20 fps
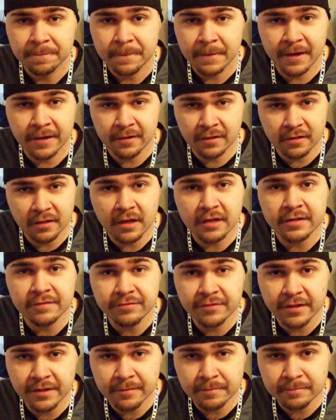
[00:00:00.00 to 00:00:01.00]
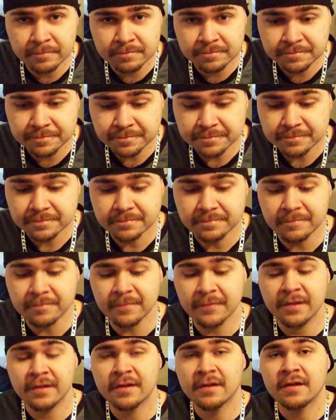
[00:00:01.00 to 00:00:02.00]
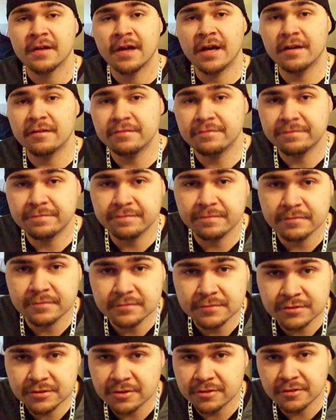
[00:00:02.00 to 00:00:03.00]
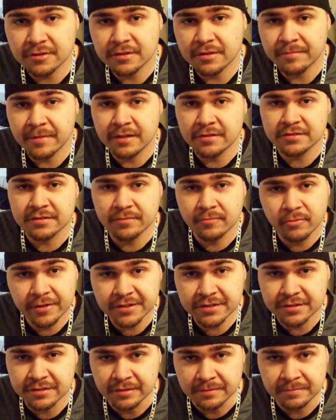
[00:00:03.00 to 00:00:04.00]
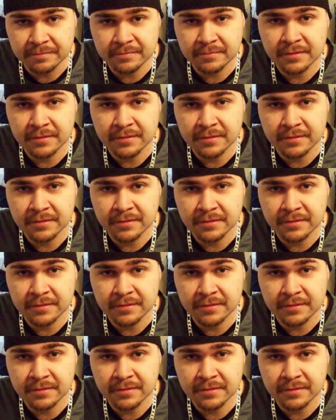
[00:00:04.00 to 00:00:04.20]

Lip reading: And a lot of them have certain amounts of wisdom.